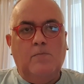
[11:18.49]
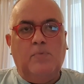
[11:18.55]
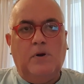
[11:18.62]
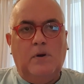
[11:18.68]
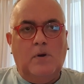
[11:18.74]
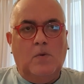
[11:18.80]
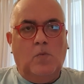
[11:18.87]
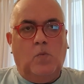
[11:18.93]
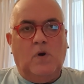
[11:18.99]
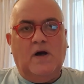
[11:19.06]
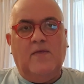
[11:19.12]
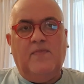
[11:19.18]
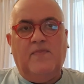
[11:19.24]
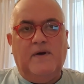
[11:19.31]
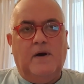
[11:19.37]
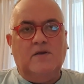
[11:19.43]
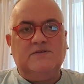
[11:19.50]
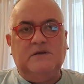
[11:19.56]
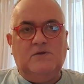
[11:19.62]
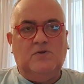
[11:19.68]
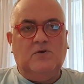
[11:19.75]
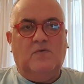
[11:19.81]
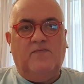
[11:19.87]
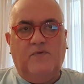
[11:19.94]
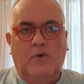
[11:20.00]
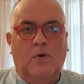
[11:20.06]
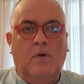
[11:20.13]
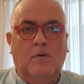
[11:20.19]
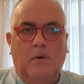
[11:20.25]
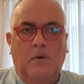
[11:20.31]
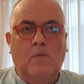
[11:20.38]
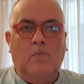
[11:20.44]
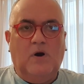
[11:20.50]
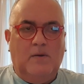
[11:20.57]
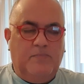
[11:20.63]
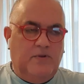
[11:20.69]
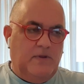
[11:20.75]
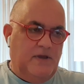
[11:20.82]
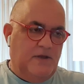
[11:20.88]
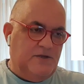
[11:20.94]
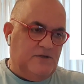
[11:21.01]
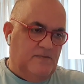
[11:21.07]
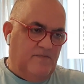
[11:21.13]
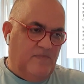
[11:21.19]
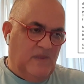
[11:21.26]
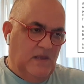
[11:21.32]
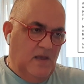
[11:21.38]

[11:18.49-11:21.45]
per 1,000 of your population.